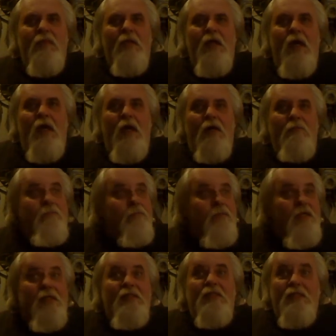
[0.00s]

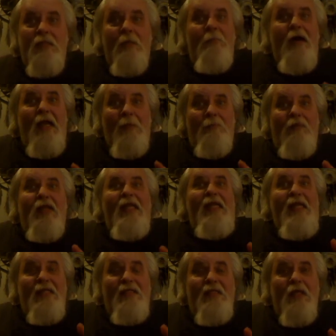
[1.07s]
can somebody
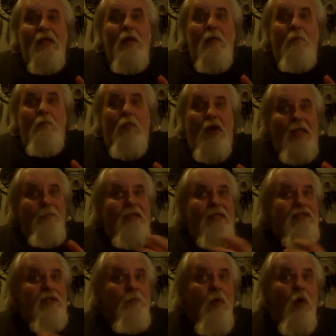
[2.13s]
please bring me
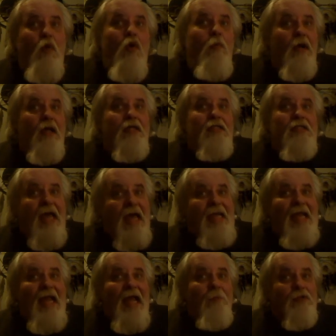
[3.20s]
some more, because
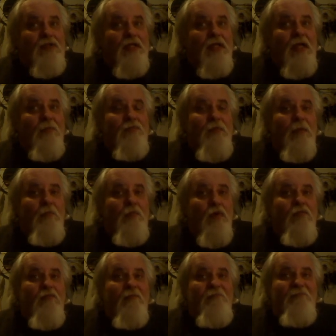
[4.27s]
99% of them has been
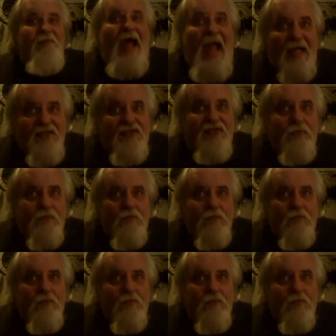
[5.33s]
proven facts.